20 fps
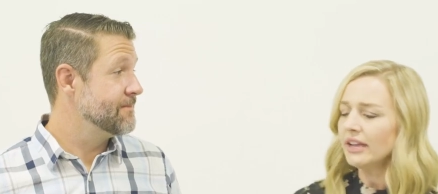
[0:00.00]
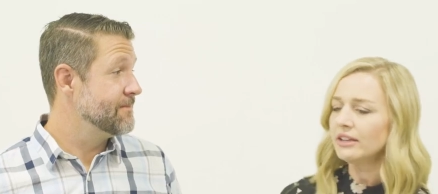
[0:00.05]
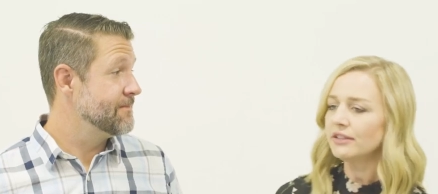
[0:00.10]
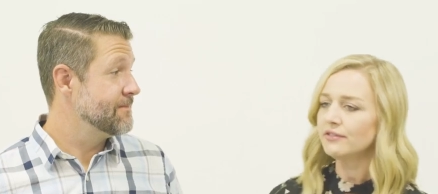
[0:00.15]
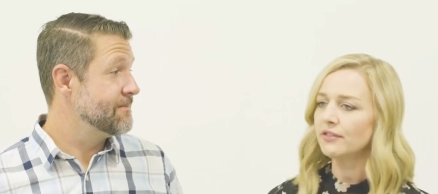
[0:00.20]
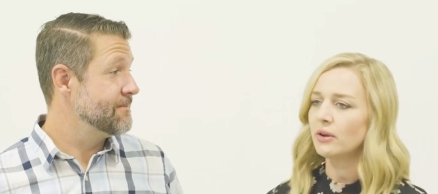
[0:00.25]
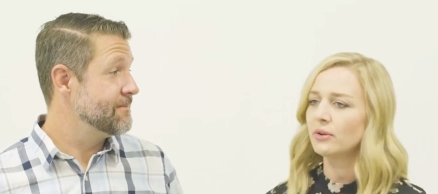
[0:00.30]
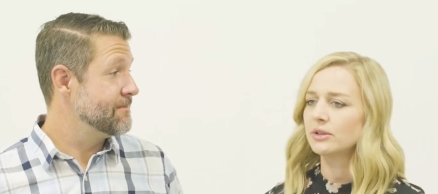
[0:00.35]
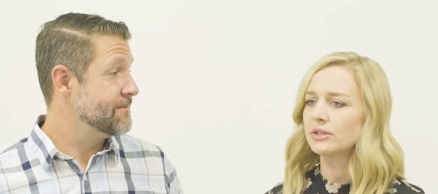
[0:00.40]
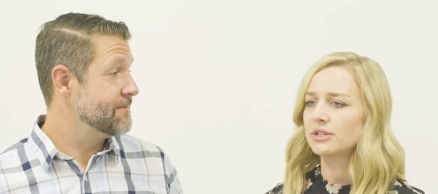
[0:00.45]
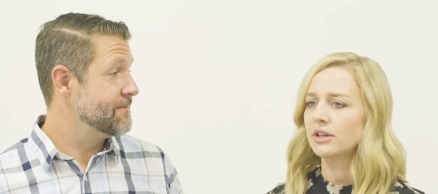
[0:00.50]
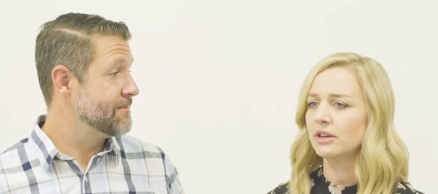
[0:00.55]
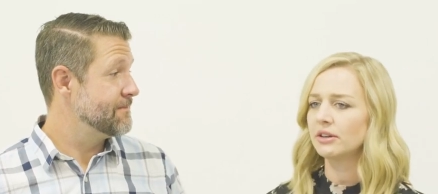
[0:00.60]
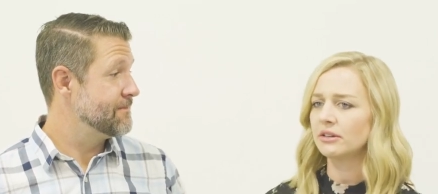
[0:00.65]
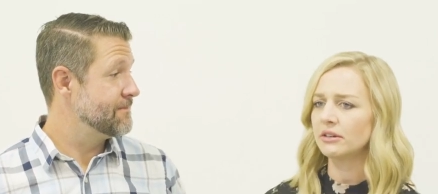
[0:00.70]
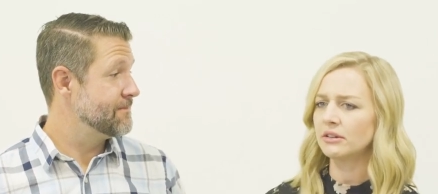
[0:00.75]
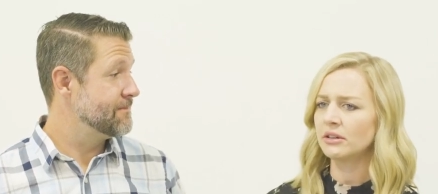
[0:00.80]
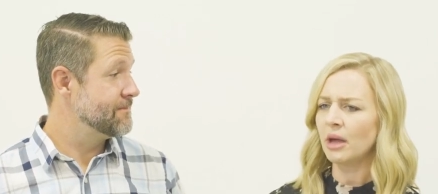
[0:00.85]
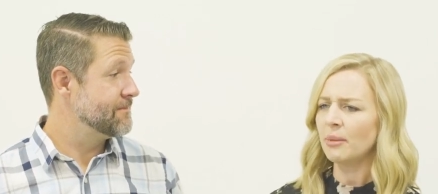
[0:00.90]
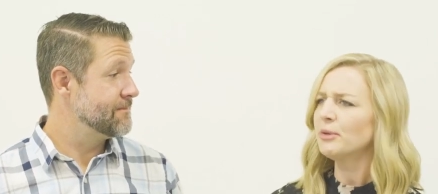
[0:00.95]
Speaker 1: I could focus
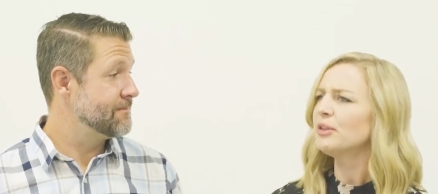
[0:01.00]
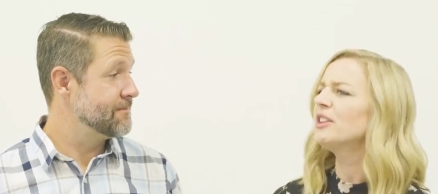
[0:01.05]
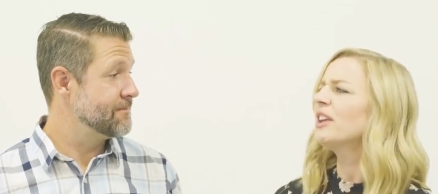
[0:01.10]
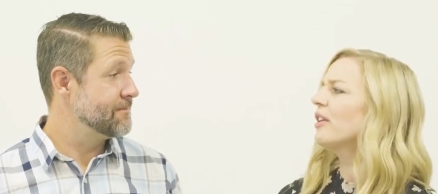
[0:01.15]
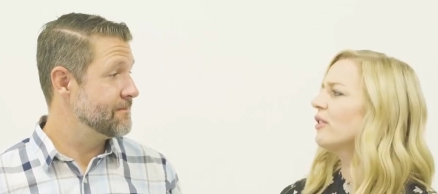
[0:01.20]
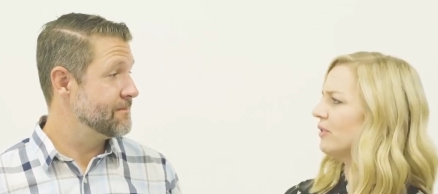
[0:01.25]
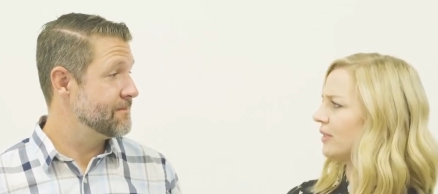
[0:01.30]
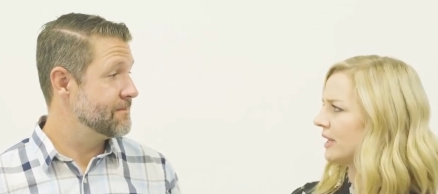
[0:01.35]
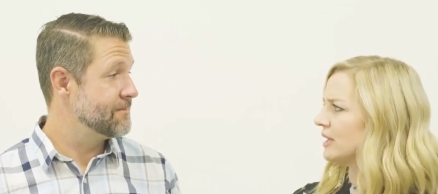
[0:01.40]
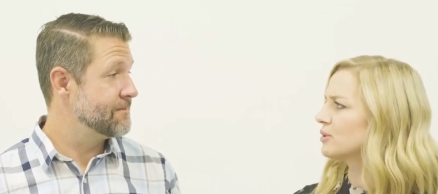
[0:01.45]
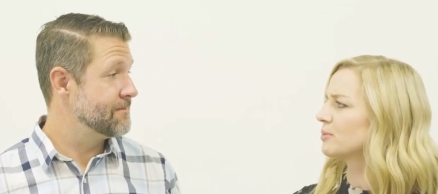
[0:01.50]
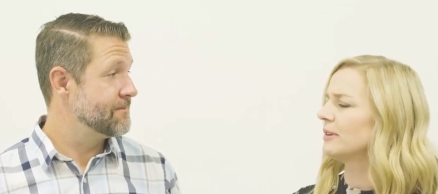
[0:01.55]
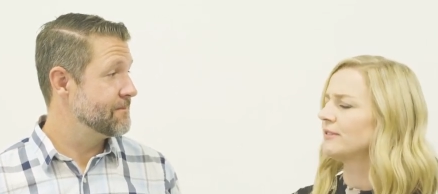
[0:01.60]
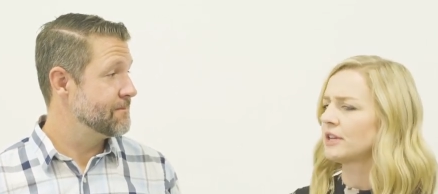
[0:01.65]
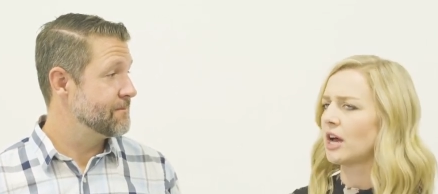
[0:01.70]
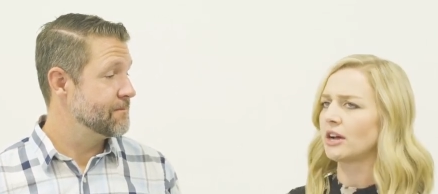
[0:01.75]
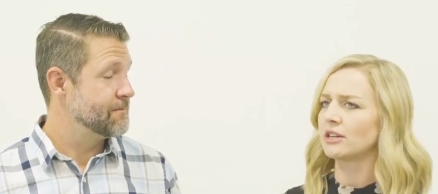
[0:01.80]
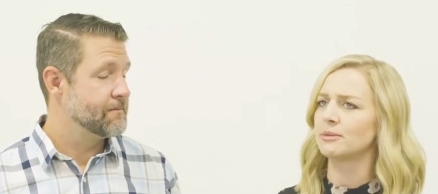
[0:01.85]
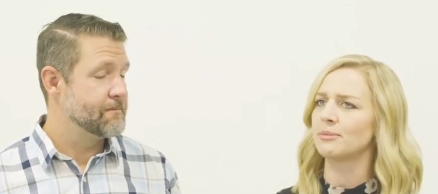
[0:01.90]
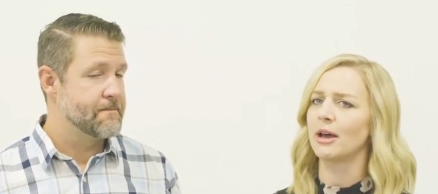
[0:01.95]
on a couple of the other things we
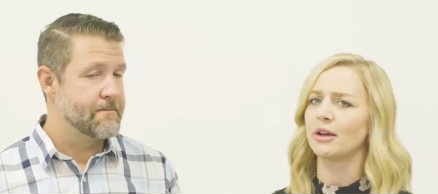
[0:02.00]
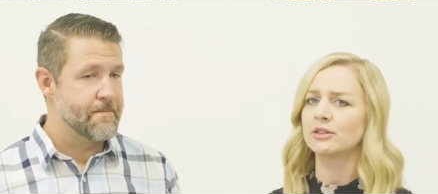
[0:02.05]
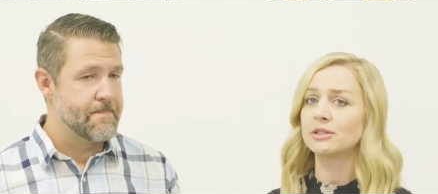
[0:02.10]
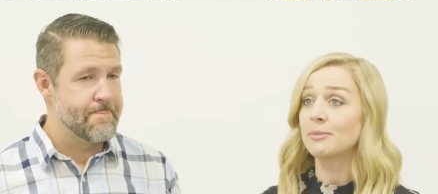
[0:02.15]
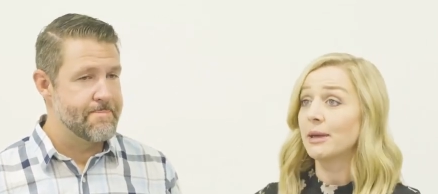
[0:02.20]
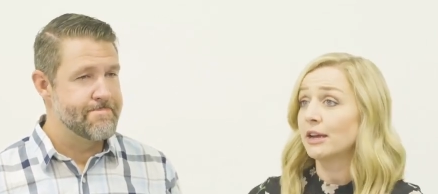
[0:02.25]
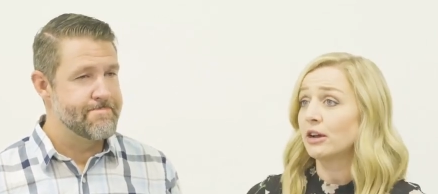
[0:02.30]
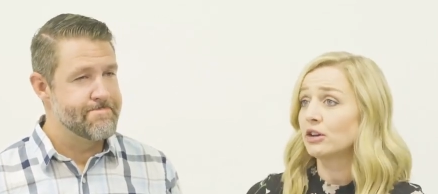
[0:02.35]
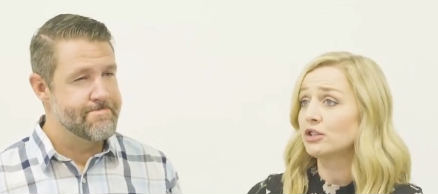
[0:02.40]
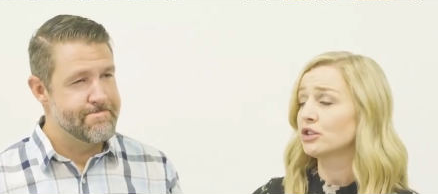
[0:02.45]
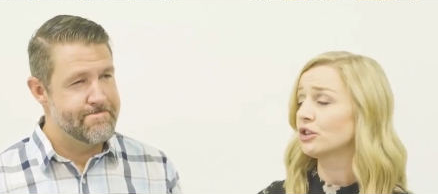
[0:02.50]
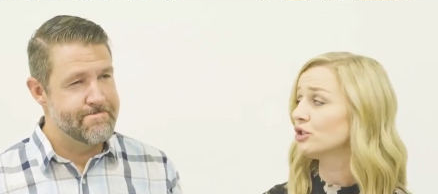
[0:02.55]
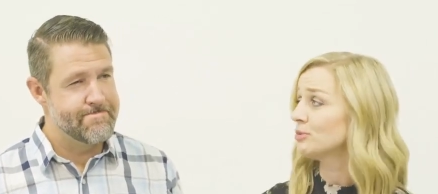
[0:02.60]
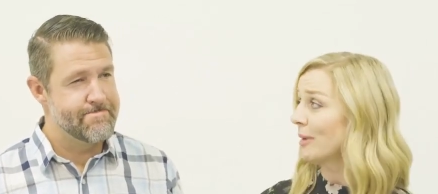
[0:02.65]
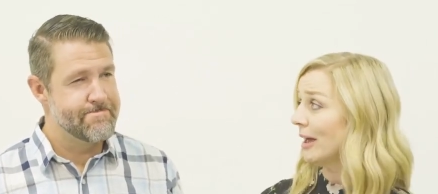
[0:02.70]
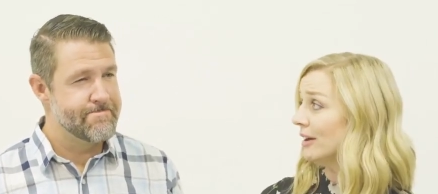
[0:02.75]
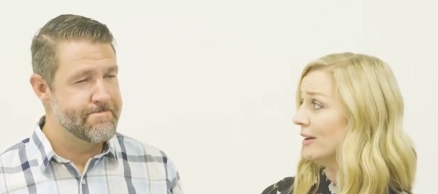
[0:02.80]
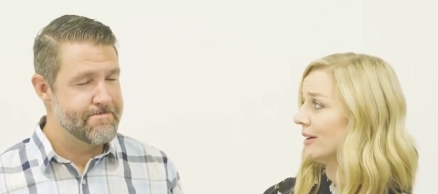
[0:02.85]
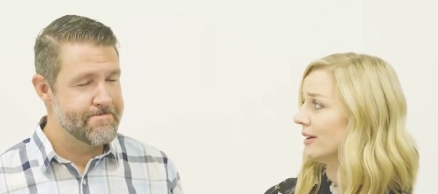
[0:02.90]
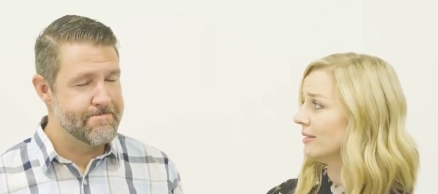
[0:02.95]
talked about to make our
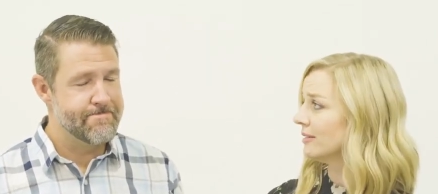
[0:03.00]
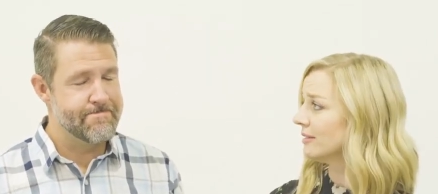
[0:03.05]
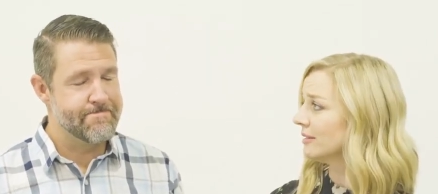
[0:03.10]
church better.